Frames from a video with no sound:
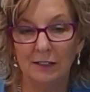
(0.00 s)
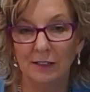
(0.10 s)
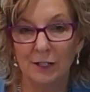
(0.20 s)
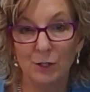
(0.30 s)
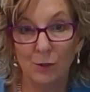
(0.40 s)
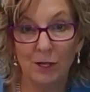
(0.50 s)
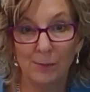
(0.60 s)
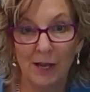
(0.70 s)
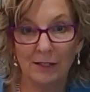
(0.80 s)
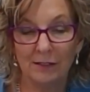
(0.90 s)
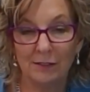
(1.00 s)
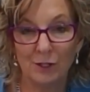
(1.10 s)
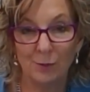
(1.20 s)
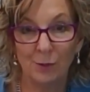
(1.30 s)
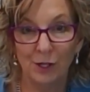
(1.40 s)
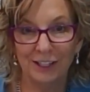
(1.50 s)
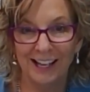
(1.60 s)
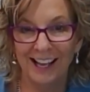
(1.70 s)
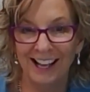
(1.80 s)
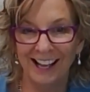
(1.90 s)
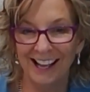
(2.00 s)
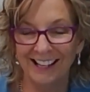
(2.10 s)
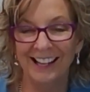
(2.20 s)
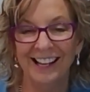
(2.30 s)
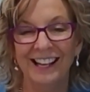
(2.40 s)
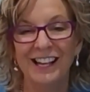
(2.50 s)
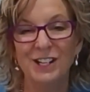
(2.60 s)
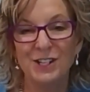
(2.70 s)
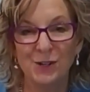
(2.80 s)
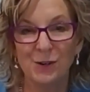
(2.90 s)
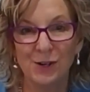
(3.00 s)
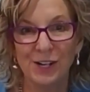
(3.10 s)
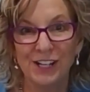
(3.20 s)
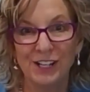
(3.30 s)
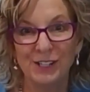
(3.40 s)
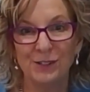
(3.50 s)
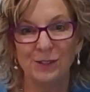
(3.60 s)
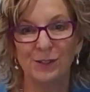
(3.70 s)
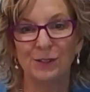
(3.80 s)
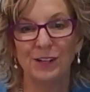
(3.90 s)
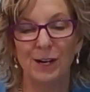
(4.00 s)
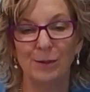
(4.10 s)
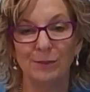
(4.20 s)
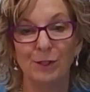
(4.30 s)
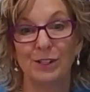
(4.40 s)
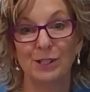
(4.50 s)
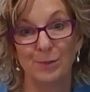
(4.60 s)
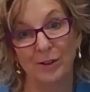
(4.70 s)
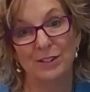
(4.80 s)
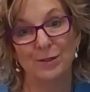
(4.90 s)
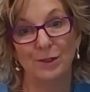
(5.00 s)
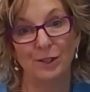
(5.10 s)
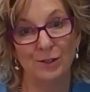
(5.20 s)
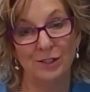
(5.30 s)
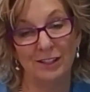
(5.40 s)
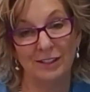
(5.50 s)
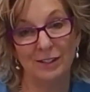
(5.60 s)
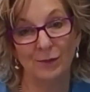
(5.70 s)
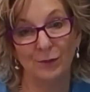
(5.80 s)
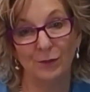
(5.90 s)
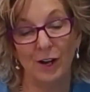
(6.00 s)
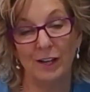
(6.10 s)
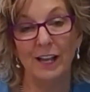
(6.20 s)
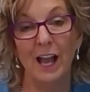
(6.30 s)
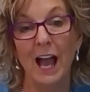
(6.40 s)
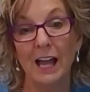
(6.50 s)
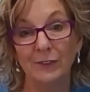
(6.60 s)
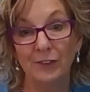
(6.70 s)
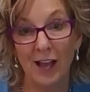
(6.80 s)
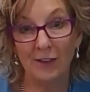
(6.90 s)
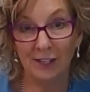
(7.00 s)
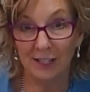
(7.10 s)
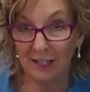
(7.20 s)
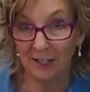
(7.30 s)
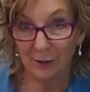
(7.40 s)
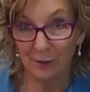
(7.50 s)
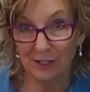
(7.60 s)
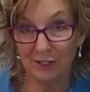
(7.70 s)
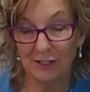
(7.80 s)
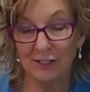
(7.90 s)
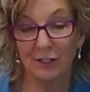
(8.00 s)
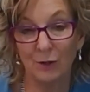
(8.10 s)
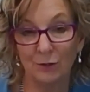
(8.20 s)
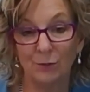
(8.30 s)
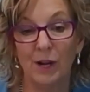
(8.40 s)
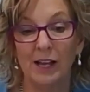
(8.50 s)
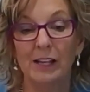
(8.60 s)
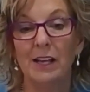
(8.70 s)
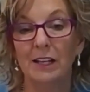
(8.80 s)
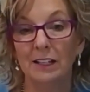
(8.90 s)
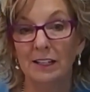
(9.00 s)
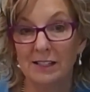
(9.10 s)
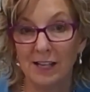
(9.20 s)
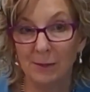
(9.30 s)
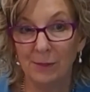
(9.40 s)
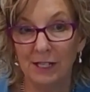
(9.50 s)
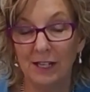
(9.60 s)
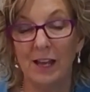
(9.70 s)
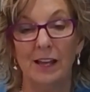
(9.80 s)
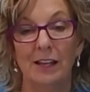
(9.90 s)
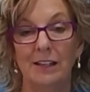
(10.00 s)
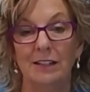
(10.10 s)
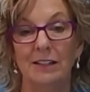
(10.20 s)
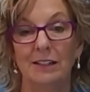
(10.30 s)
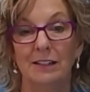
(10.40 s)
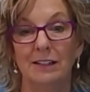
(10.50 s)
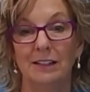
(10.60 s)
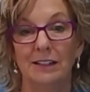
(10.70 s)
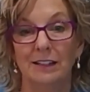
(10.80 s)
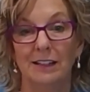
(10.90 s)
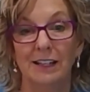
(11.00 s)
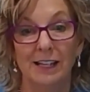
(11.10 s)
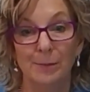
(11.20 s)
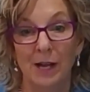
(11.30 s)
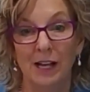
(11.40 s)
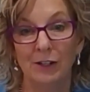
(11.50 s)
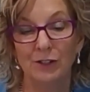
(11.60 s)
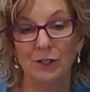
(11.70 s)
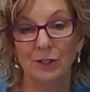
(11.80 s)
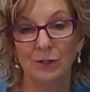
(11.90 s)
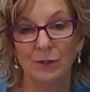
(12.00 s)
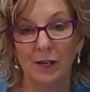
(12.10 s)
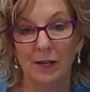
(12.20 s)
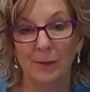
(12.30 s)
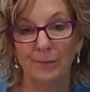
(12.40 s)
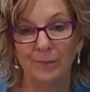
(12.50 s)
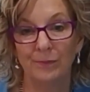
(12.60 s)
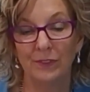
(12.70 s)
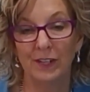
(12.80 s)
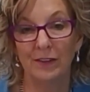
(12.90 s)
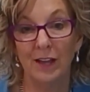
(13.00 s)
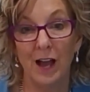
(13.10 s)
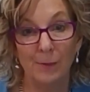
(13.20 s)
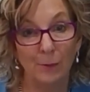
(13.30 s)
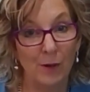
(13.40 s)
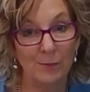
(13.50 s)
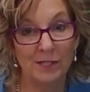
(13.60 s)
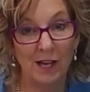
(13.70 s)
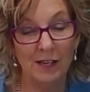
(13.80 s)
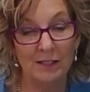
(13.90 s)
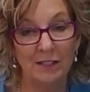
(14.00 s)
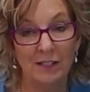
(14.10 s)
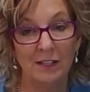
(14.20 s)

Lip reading: let you all get back to work and enjoy your experience with using silver fluoride. And if you have any other questions along the way, send me an email to the ARMA website,